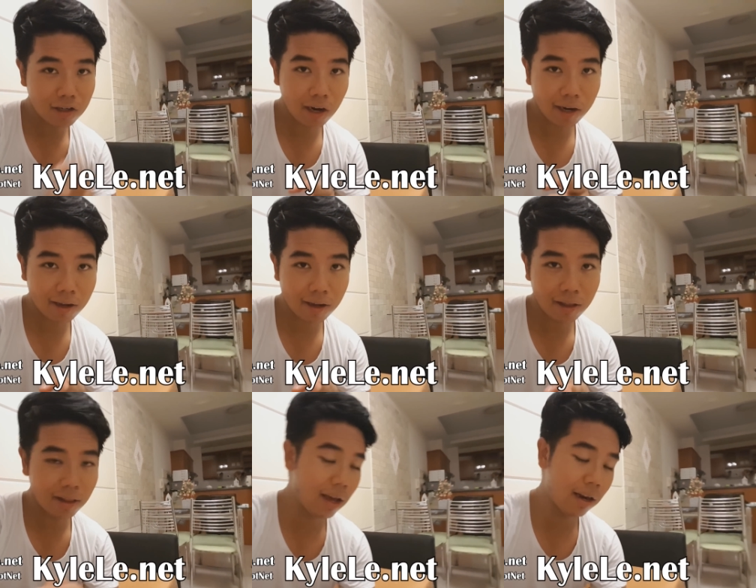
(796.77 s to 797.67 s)
check
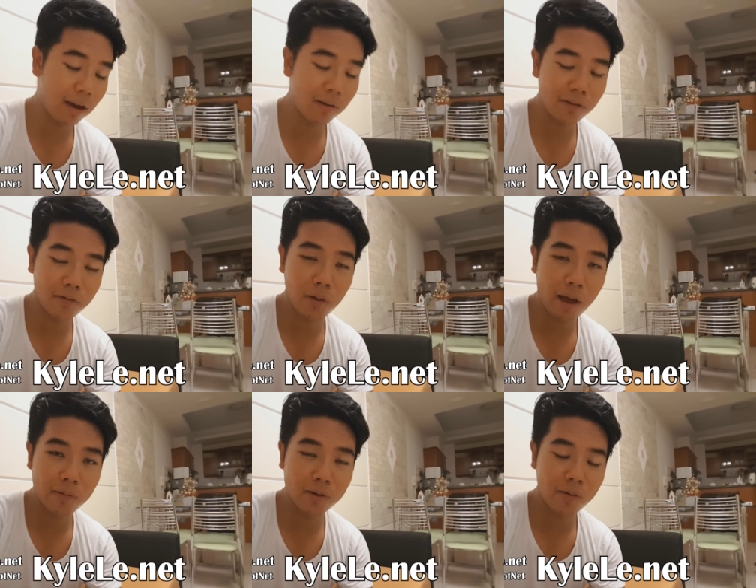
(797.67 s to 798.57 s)
that out if you
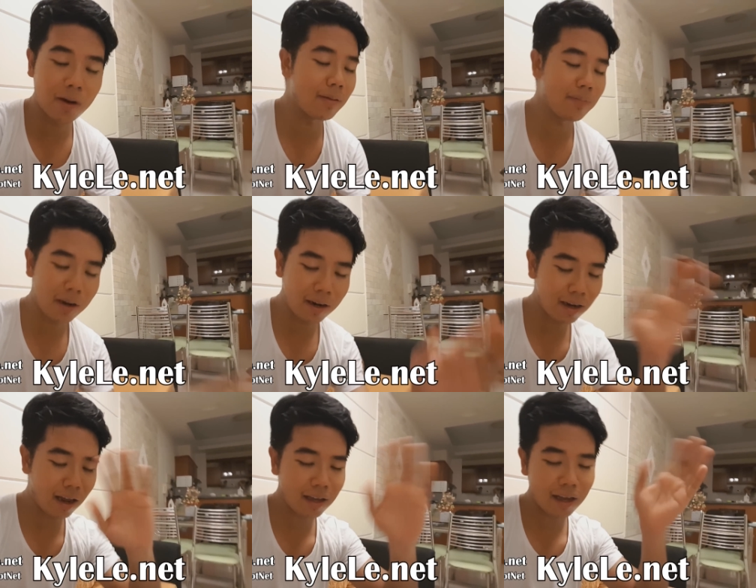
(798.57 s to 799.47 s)
haven't already. All right,
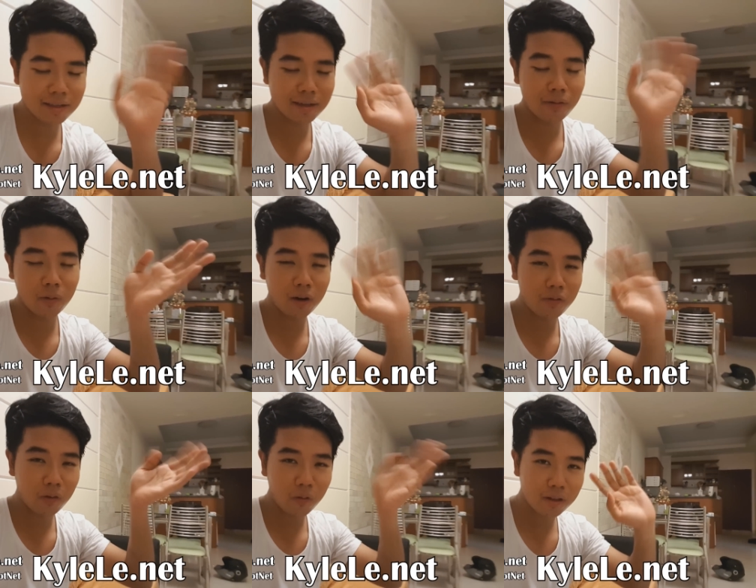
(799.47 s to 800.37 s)
good night, guys. Have a
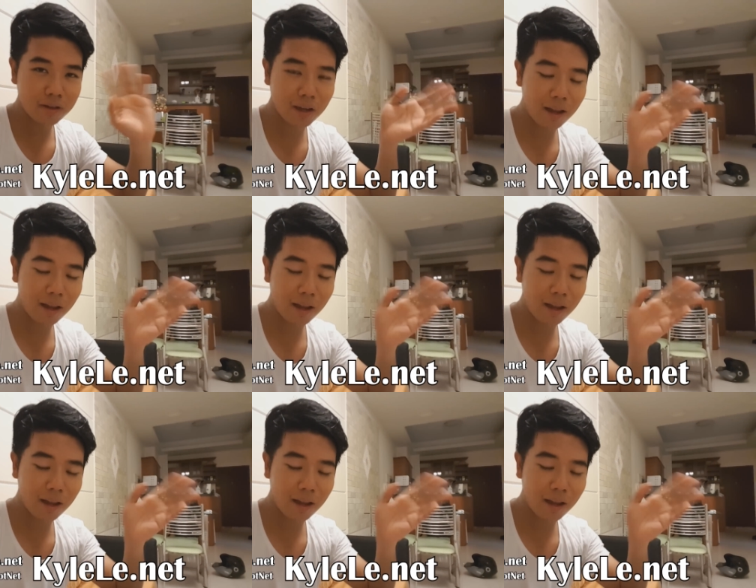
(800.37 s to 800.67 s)
wonderful 4th of